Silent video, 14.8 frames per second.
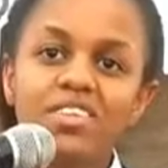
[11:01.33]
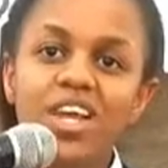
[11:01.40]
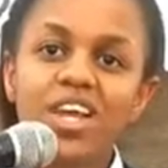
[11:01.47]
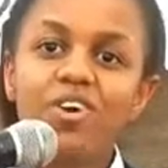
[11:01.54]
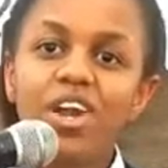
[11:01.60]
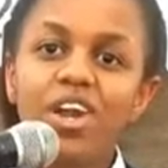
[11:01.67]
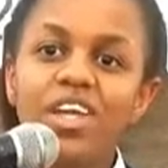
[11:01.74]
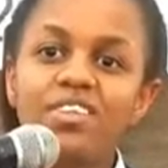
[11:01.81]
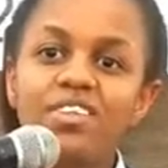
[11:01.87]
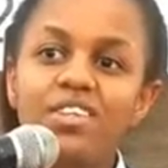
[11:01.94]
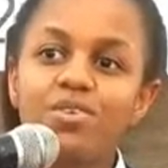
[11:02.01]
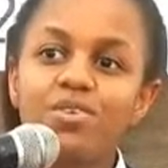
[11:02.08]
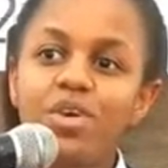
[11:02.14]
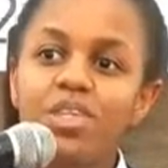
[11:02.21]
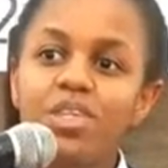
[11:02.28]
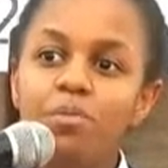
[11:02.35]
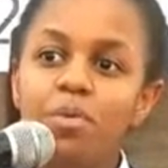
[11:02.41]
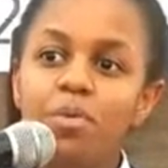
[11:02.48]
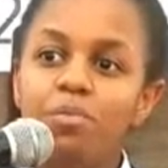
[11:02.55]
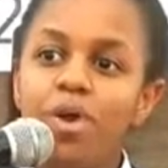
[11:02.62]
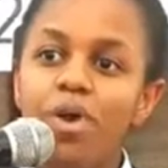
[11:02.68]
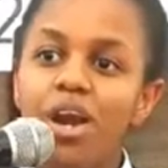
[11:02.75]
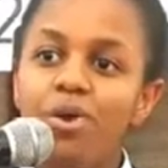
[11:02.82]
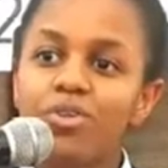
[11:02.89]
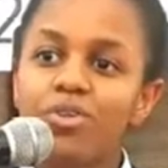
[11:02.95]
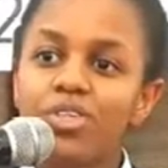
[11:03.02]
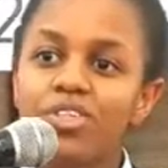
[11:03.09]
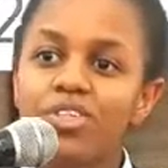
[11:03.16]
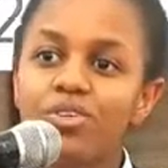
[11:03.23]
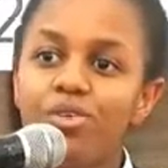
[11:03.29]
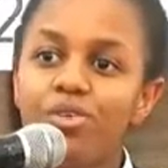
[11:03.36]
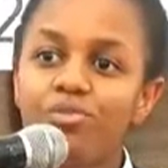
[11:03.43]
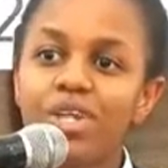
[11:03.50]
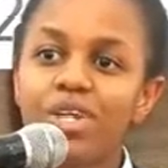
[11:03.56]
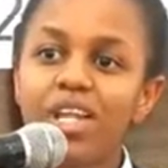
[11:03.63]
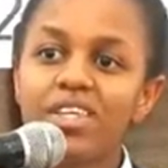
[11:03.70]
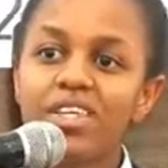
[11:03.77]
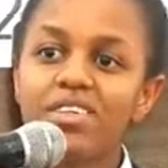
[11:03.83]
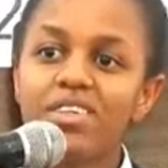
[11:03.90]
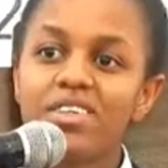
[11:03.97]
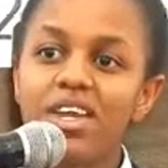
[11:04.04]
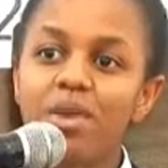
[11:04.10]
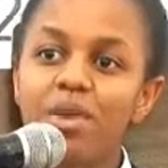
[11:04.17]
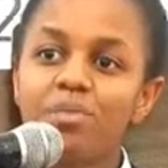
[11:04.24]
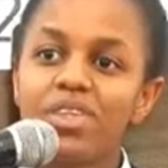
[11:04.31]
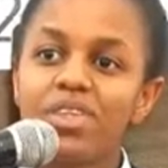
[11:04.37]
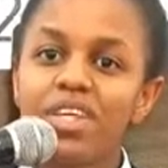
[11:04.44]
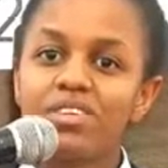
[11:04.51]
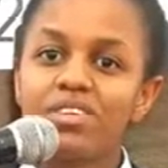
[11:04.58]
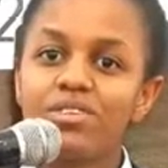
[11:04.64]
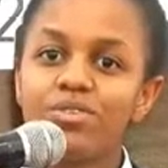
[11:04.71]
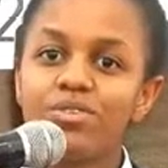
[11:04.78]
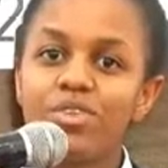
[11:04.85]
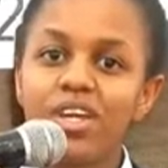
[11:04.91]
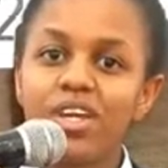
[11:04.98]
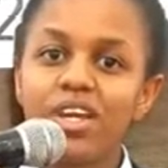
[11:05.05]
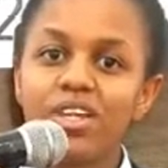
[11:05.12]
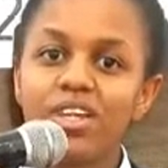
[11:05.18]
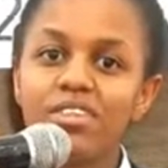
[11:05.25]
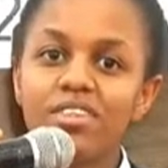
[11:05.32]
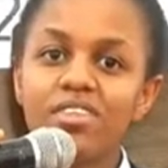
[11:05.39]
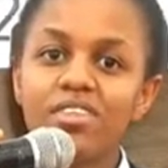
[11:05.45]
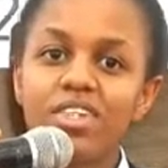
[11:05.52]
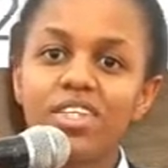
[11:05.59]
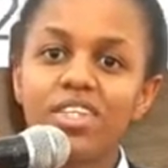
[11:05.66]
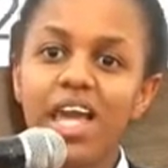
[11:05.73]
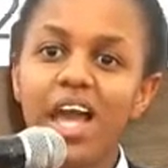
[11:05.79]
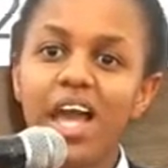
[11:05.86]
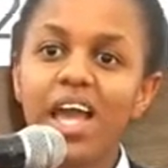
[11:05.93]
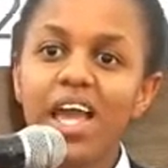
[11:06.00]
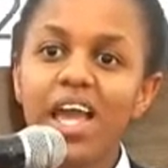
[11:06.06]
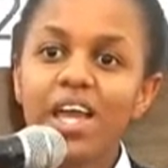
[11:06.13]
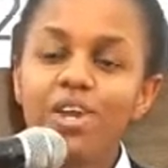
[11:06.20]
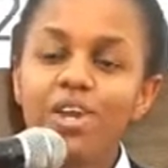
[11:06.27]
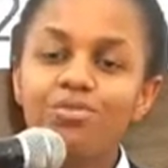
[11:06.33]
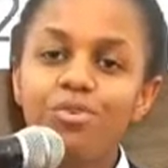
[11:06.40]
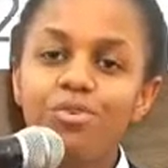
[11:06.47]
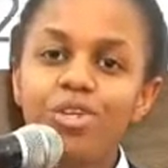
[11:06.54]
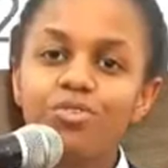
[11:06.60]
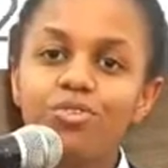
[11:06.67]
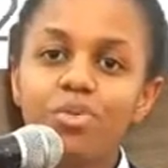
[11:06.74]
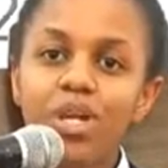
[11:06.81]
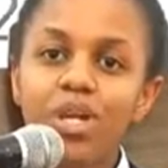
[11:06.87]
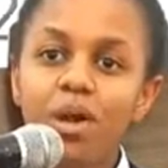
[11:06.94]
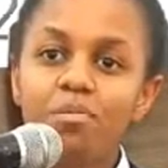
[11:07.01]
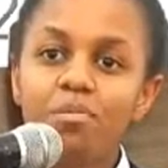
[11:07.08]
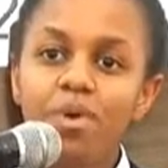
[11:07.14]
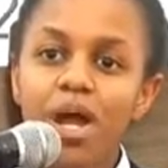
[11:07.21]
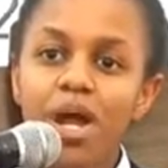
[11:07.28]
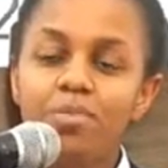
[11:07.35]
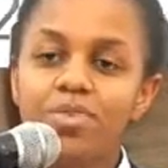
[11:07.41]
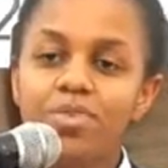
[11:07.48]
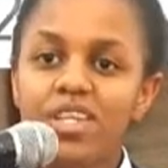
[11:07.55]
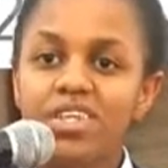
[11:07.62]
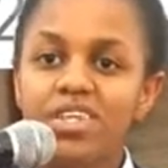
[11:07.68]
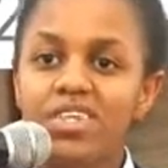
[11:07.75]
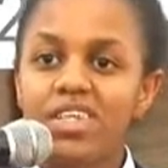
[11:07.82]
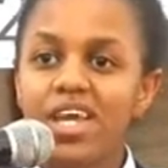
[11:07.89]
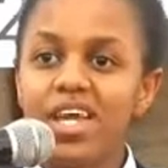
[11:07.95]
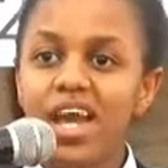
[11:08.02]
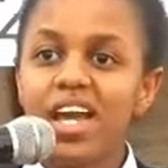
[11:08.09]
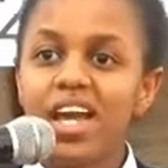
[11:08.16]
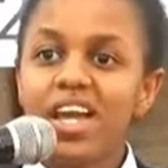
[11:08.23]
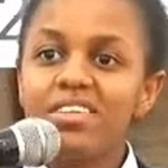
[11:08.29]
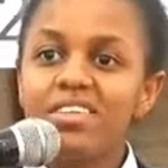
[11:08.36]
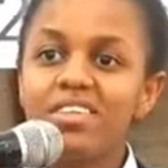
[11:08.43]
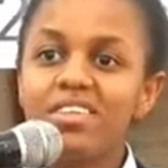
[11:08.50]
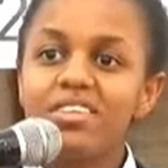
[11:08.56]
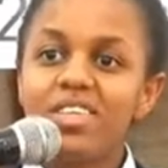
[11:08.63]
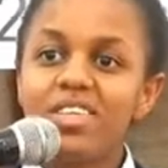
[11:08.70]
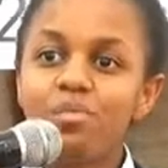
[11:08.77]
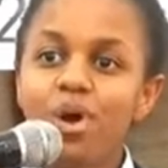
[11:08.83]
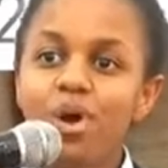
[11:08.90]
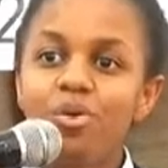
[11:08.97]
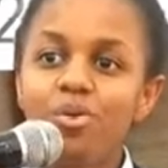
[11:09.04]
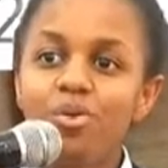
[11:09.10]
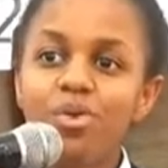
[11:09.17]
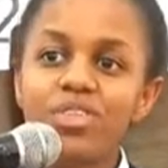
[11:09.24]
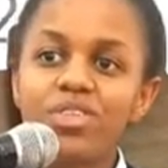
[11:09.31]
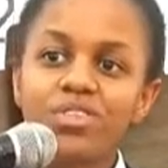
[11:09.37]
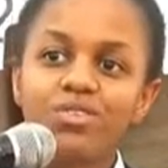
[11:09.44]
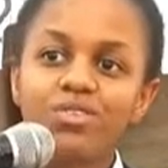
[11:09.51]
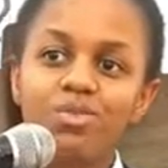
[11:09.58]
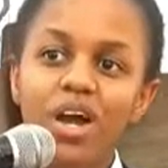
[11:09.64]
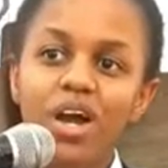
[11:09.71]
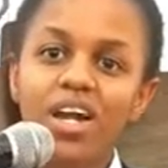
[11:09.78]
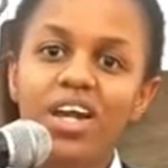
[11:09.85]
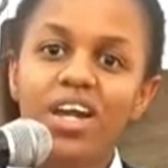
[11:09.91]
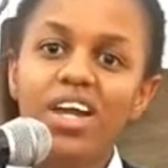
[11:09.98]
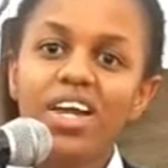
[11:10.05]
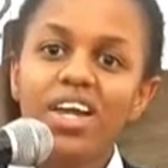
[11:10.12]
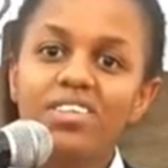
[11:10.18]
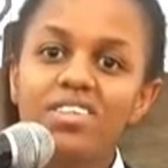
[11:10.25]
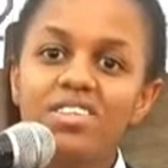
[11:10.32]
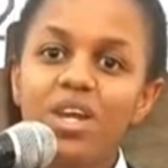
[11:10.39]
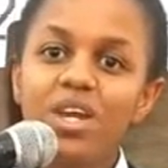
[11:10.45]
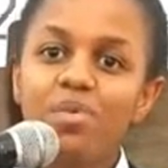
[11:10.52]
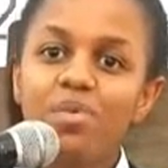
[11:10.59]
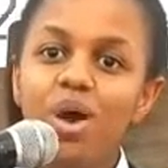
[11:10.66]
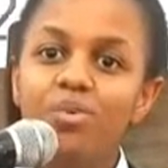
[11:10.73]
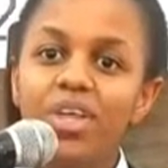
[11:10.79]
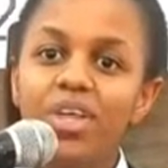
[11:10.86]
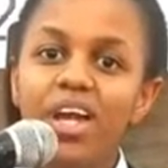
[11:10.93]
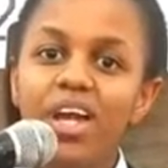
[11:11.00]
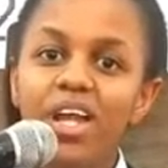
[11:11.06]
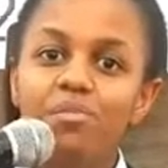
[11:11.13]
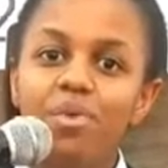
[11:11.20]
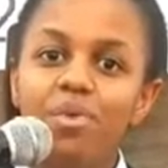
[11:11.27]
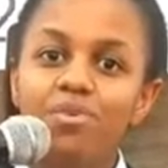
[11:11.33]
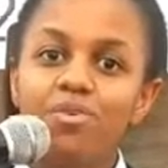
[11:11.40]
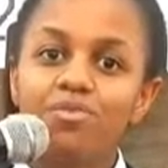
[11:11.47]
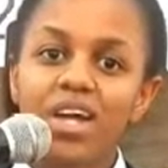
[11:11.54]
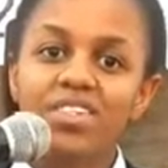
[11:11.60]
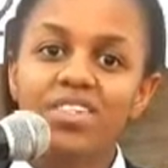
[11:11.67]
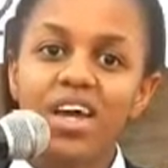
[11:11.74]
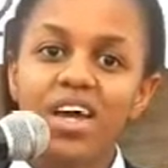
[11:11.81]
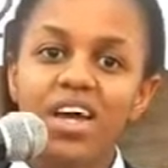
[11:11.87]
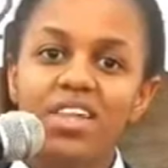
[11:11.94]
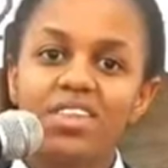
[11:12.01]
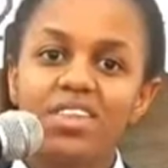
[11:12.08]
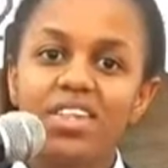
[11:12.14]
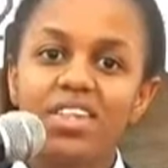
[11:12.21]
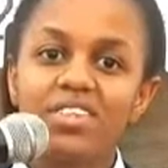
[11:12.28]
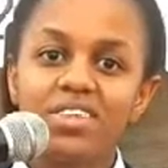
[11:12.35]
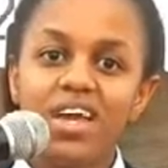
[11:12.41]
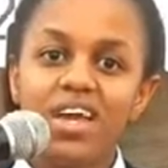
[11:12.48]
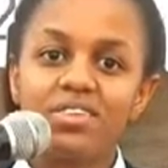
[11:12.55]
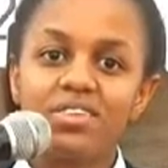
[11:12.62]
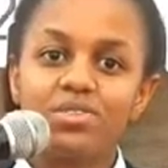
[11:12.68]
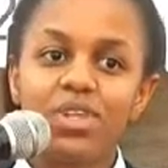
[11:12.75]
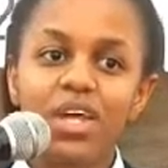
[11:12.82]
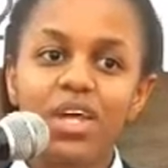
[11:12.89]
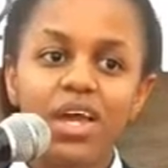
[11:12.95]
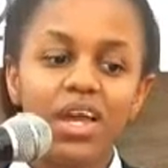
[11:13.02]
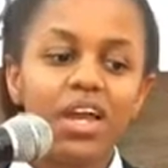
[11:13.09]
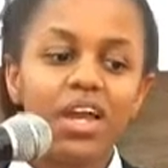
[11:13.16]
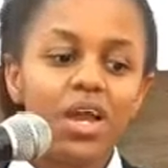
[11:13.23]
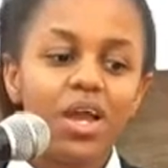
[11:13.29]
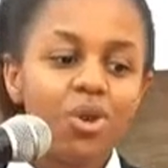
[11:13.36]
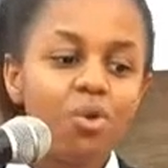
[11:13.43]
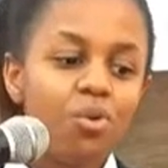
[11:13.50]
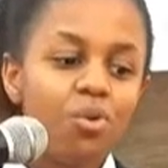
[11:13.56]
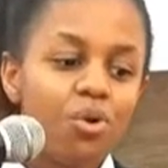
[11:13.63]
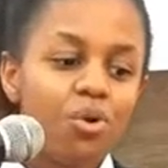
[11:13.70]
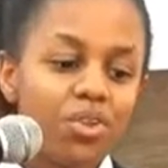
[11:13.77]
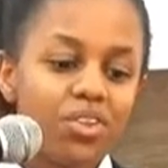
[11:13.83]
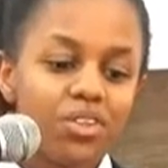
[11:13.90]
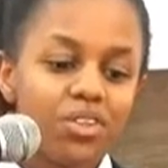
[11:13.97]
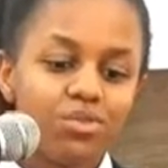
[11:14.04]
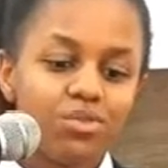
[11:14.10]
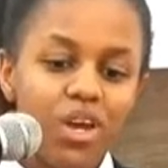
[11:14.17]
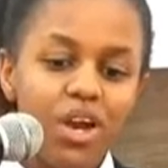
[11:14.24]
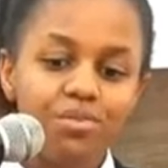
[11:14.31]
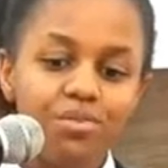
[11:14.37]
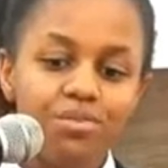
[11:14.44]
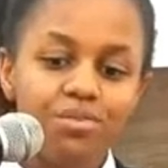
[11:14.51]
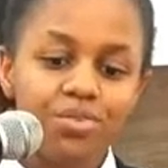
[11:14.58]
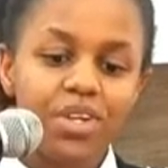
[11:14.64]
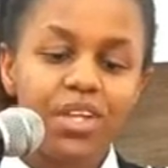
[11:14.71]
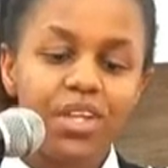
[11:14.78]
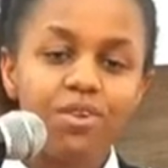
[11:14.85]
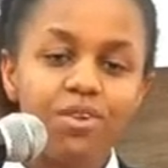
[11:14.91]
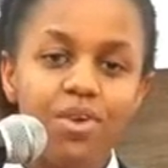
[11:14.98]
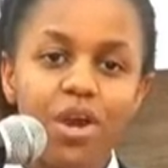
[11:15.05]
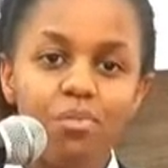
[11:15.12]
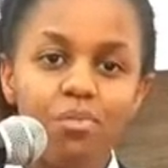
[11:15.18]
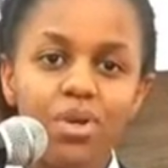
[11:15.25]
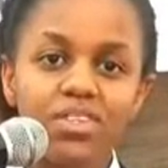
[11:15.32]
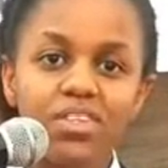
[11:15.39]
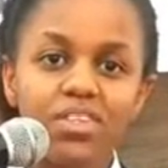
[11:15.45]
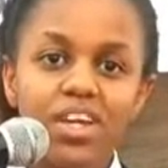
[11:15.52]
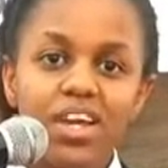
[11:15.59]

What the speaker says: Try collecting even the people around your village, I mean the children there. If you want to become perhaps an engineer, teach them how robotics work. Teach them how they can manufacture things just to the normal things we have in the environment.